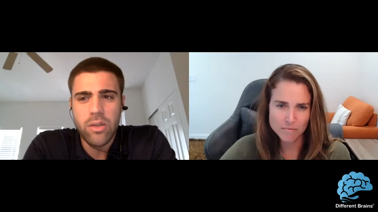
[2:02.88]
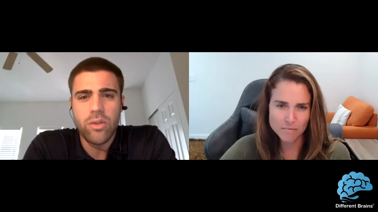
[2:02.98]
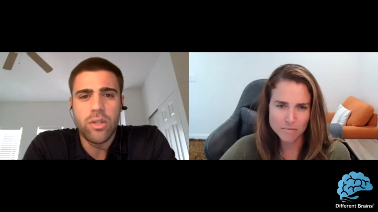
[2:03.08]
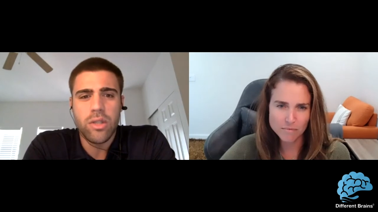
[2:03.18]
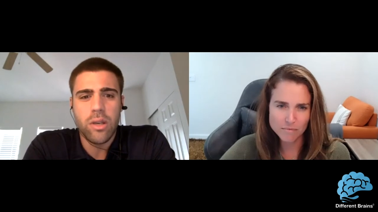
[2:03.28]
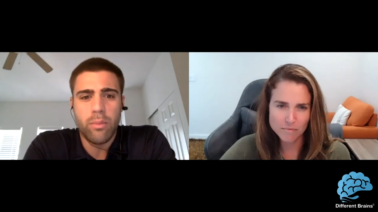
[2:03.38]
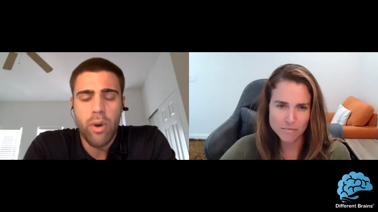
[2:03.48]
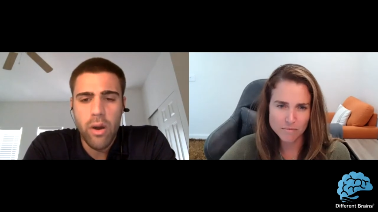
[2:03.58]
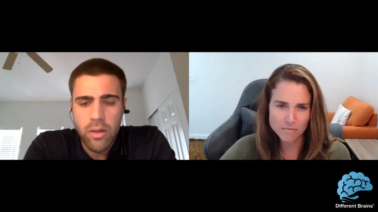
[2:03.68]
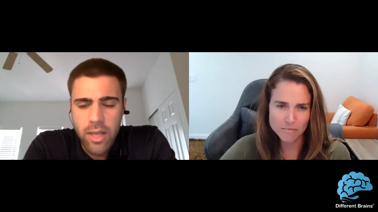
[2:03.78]
Speaker 1: dos
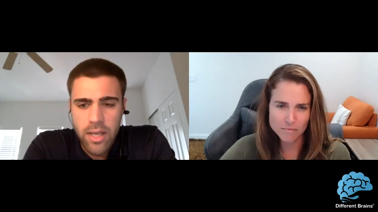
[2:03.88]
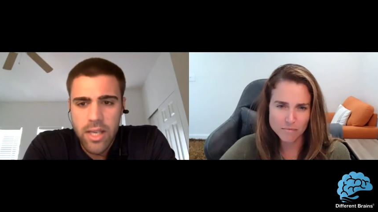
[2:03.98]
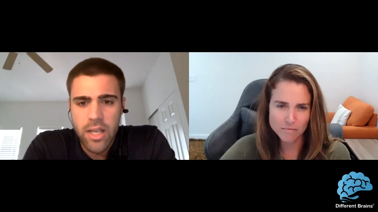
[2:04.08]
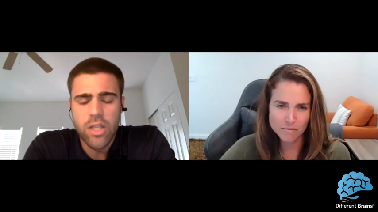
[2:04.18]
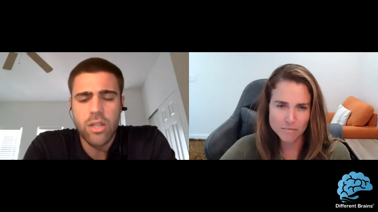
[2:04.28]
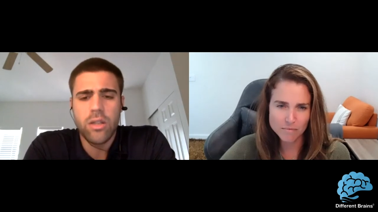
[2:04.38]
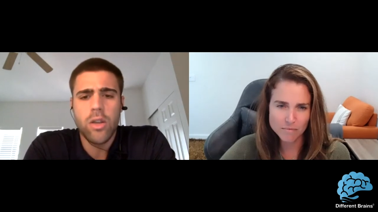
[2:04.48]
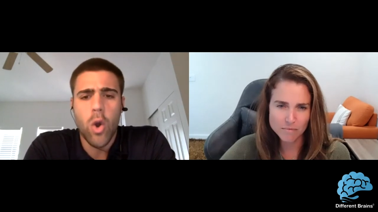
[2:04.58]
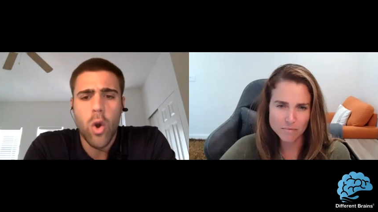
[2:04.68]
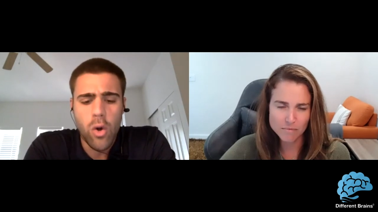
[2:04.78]
prioritization,
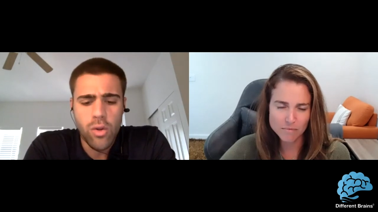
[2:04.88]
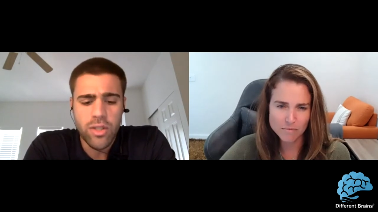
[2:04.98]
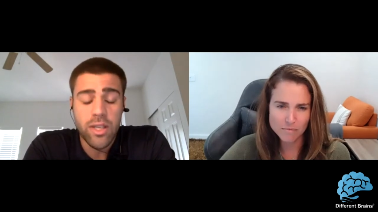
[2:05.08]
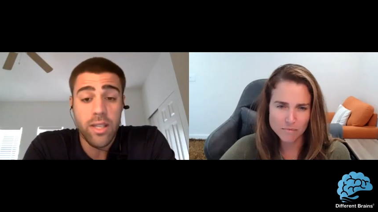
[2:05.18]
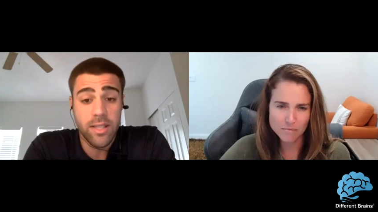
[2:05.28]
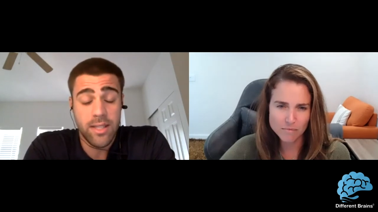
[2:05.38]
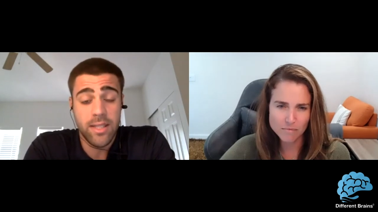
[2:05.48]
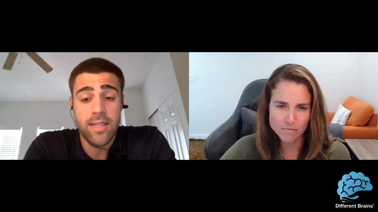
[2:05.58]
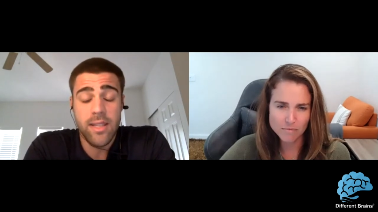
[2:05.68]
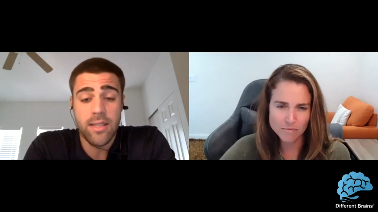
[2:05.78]
goals, and
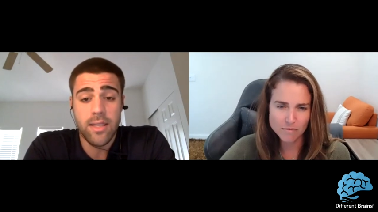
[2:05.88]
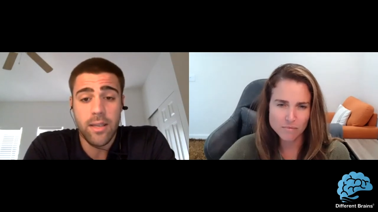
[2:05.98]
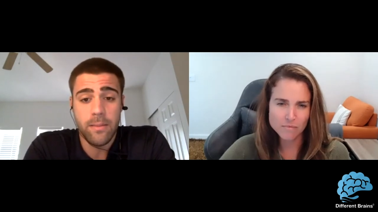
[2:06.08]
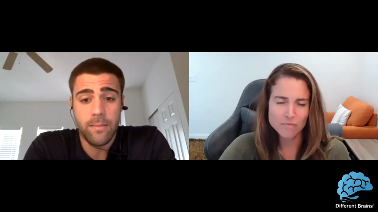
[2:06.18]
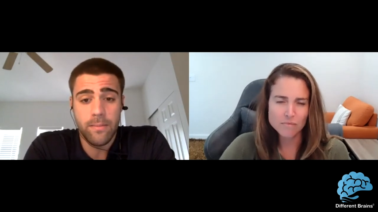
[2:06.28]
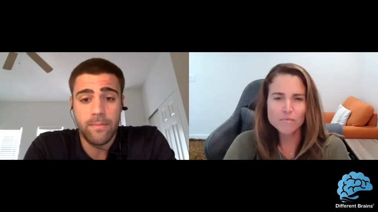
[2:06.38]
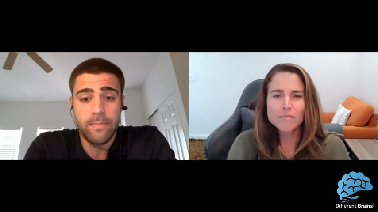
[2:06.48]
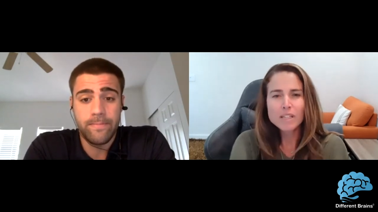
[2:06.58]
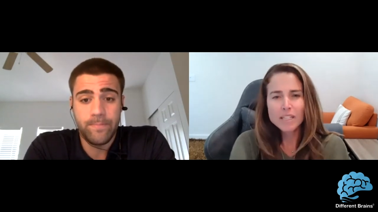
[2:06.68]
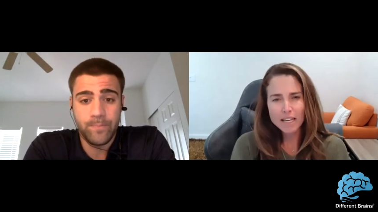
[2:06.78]
consistency.
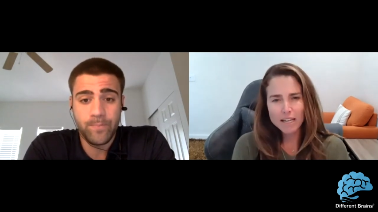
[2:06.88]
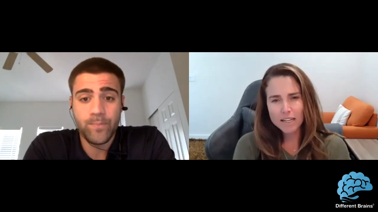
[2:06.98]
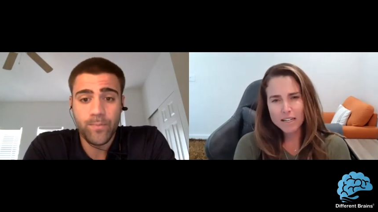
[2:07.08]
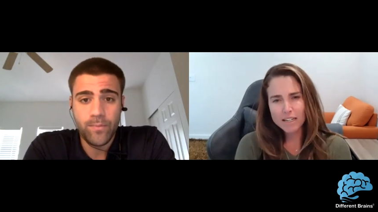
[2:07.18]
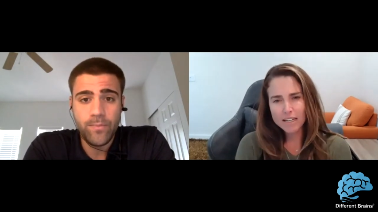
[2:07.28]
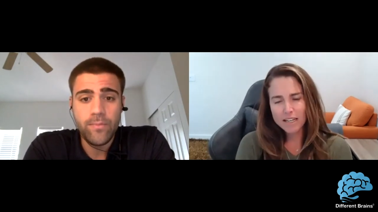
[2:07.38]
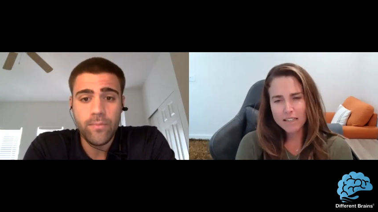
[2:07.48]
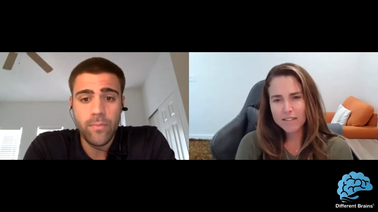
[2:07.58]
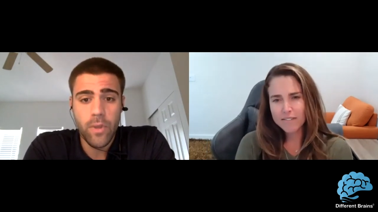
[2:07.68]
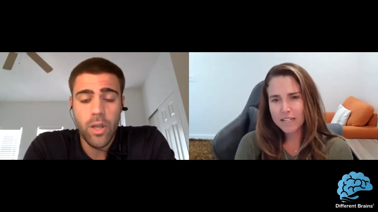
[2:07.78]
Speaker 2: Yeah, I
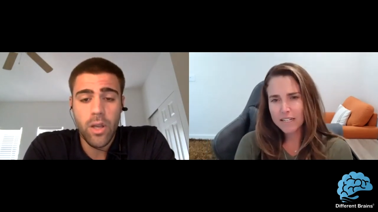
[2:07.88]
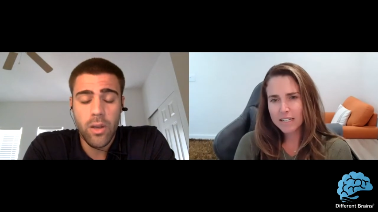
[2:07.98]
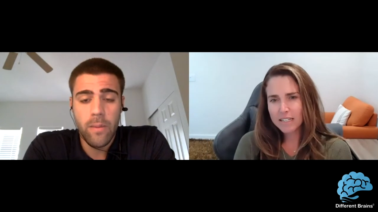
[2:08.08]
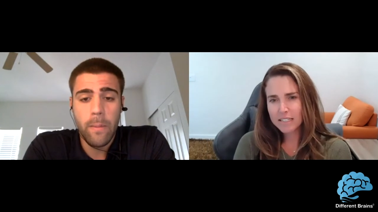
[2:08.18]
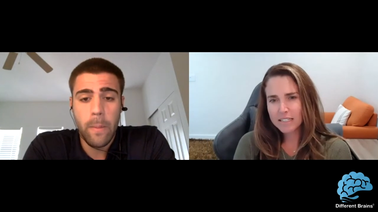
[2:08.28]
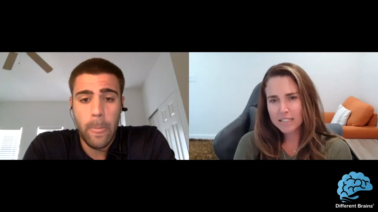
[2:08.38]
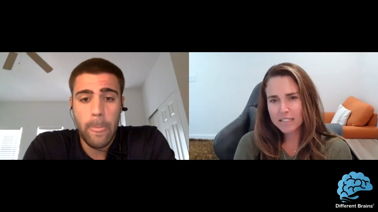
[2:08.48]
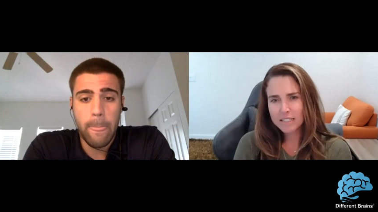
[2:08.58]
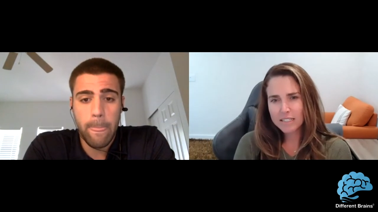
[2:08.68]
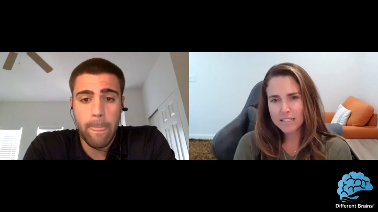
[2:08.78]
love that.
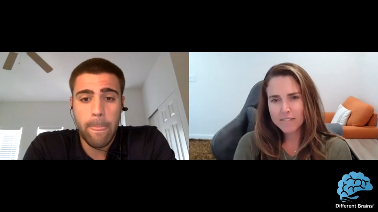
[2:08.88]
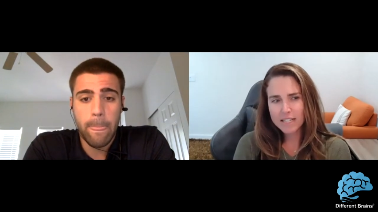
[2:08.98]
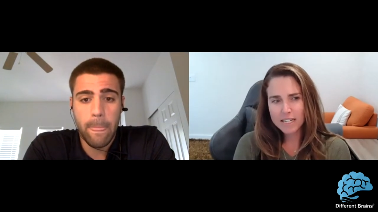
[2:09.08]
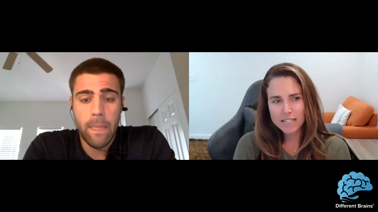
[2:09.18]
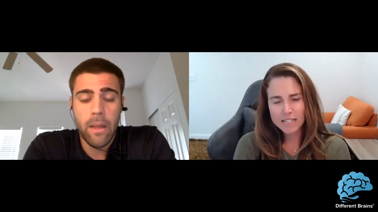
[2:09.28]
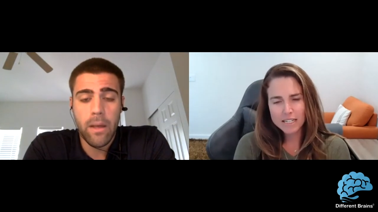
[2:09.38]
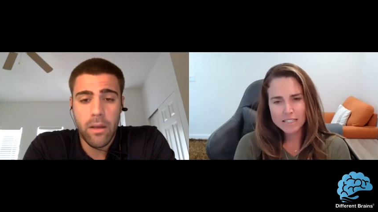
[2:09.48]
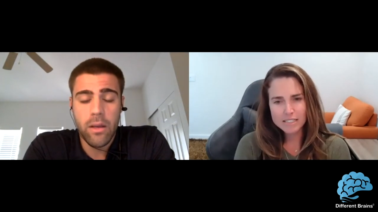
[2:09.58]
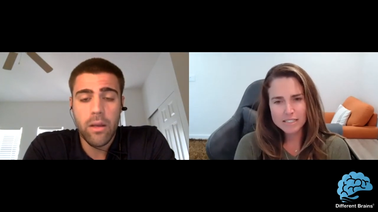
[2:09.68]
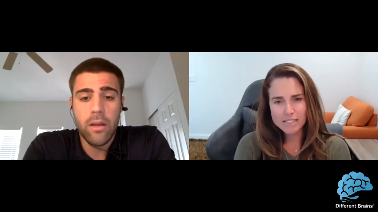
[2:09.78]
I love that.
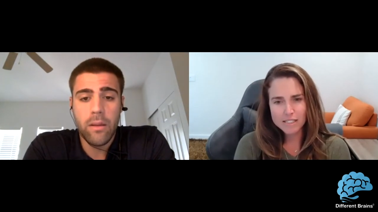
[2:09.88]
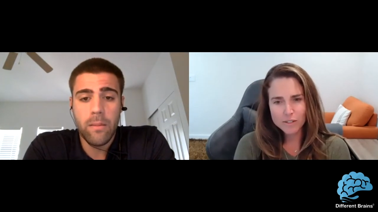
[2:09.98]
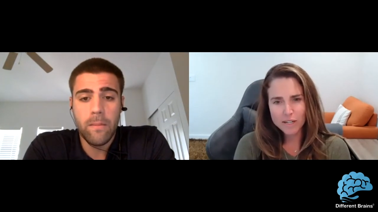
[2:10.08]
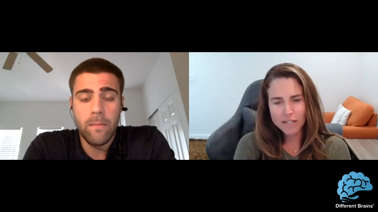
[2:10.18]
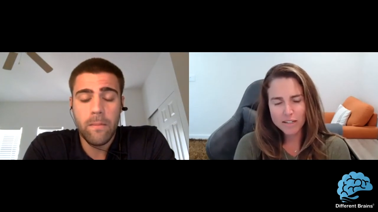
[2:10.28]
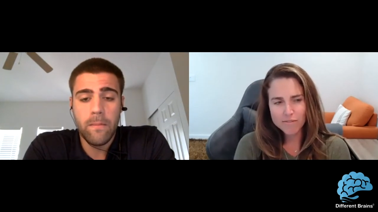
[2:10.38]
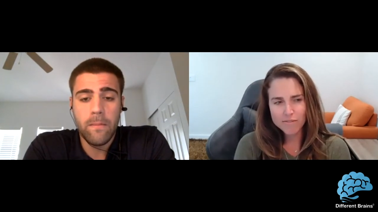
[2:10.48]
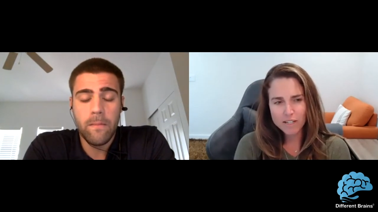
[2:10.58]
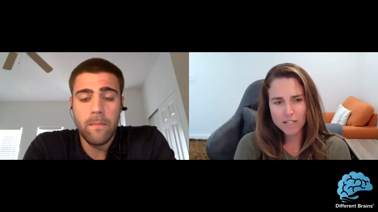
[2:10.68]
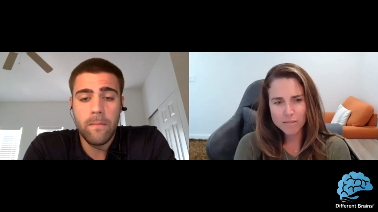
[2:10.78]
And you have
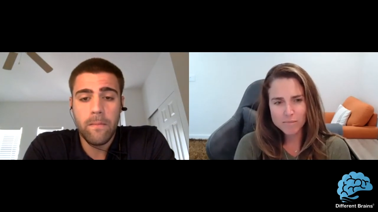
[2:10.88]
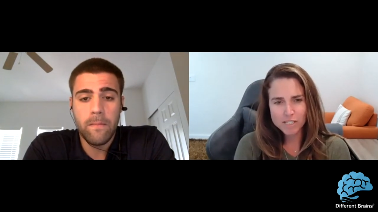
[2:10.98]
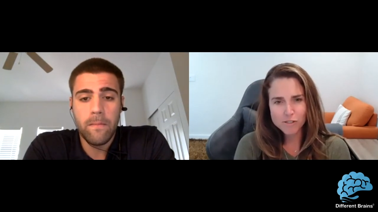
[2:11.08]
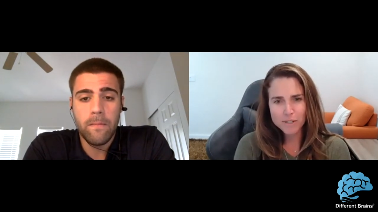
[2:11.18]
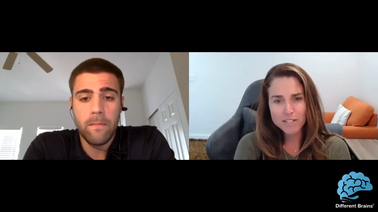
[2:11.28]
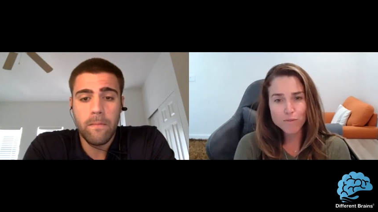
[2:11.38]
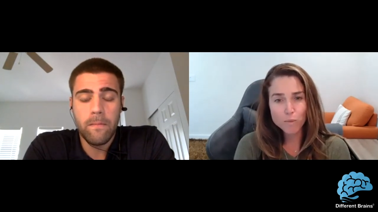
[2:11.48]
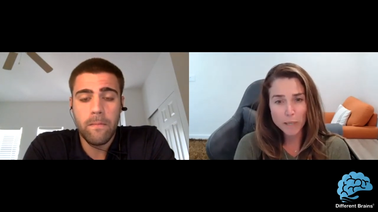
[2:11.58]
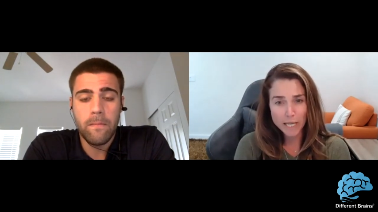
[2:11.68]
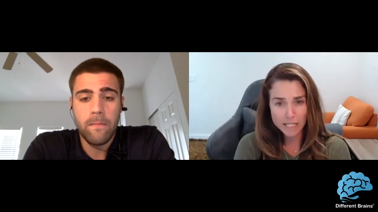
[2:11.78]
um, such creative
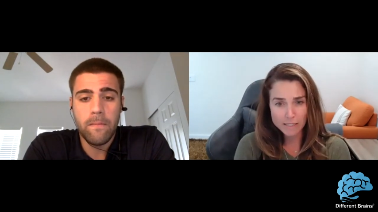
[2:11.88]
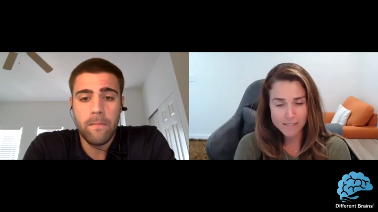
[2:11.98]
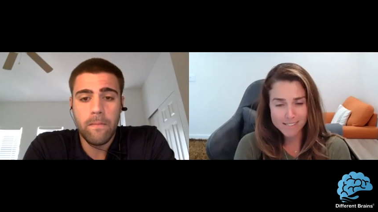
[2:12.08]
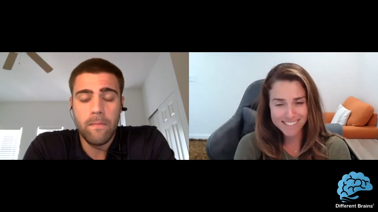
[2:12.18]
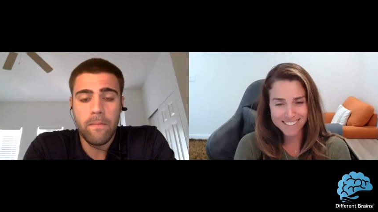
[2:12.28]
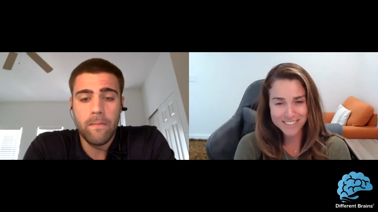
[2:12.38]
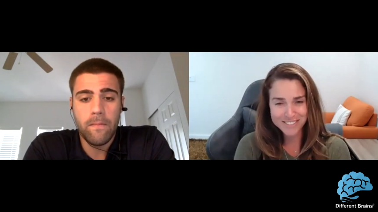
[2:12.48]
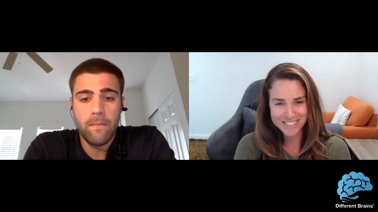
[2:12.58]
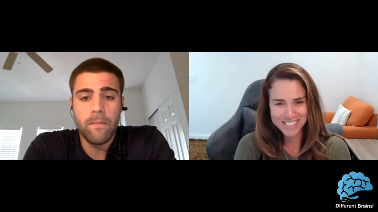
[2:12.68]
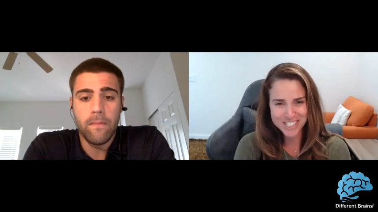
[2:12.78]
ways of mm-hmm.